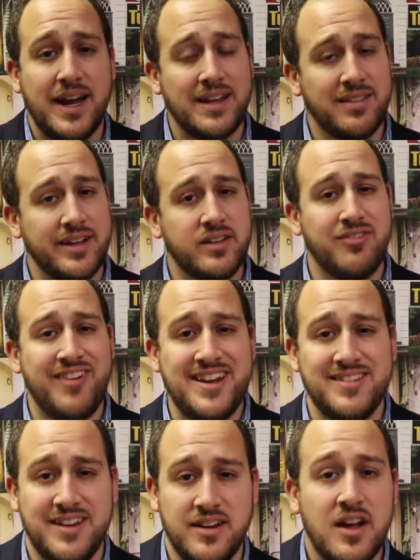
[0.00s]
And let's
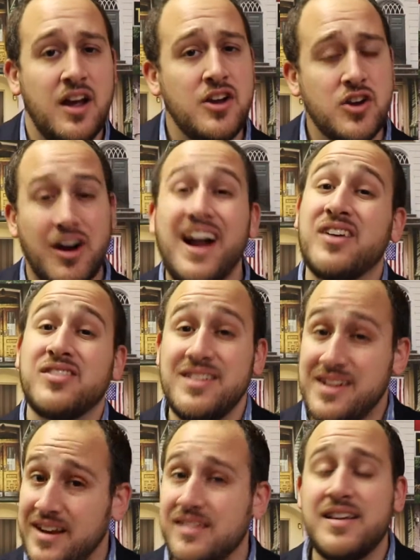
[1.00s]
face it, your house
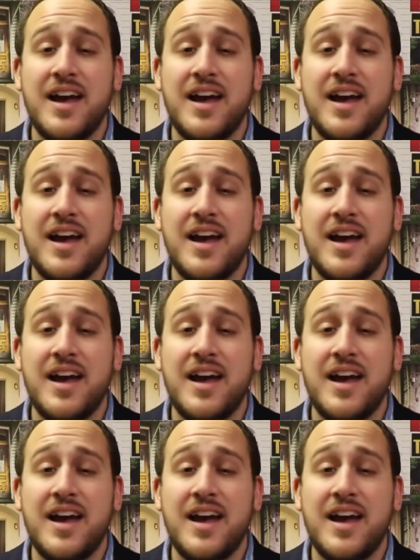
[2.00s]
needs